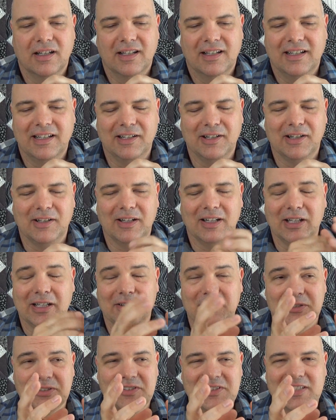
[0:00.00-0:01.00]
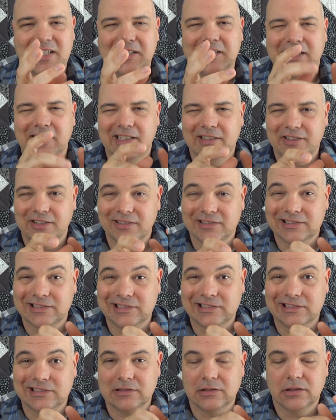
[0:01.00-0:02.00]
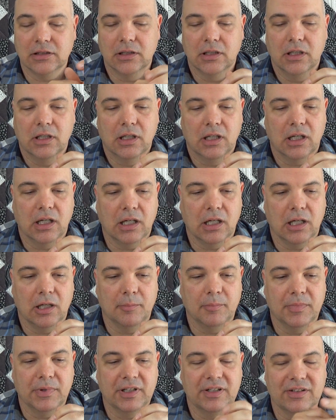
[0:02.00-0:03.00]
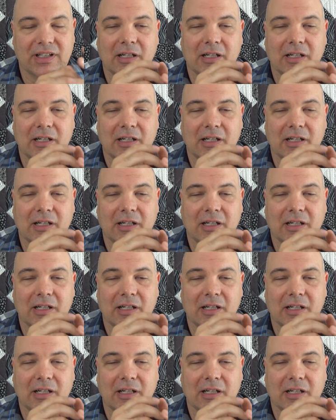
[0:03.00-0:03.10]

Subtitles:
you know, like those stun guns, you know, it's